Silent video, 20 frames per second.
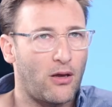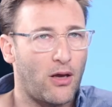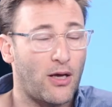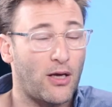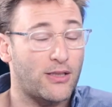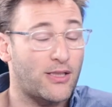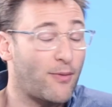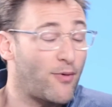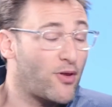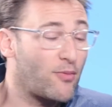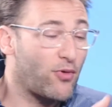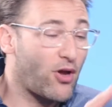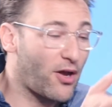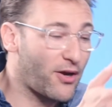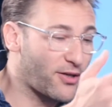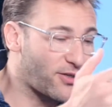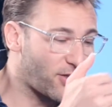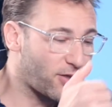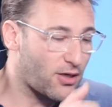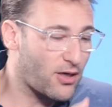of them
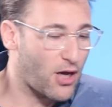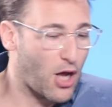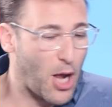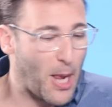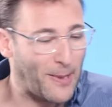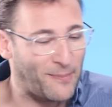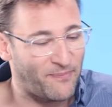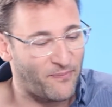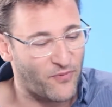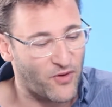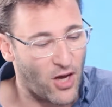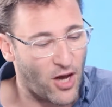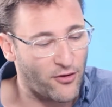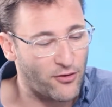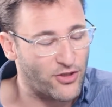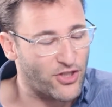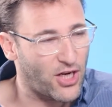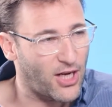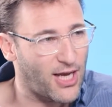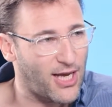got into
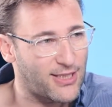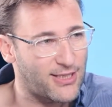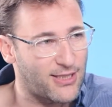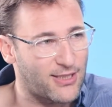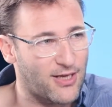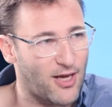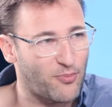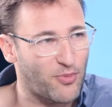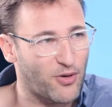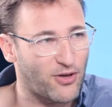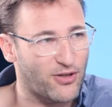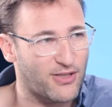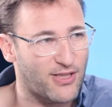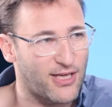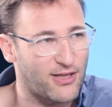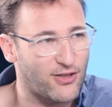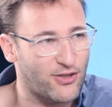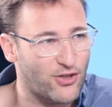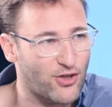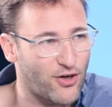honors classes, not because
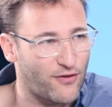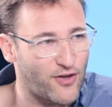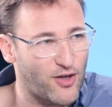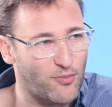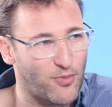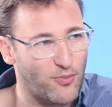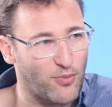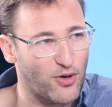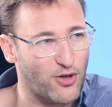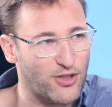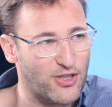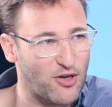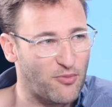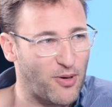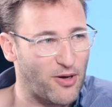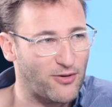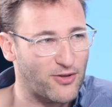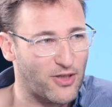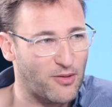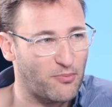they deserved it, but because their
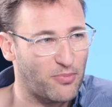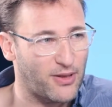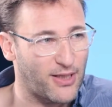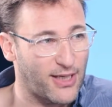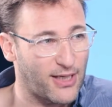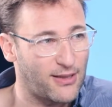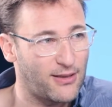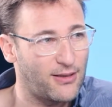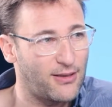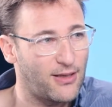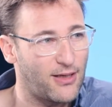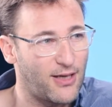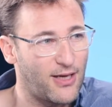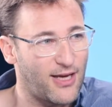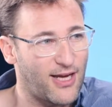parents complained.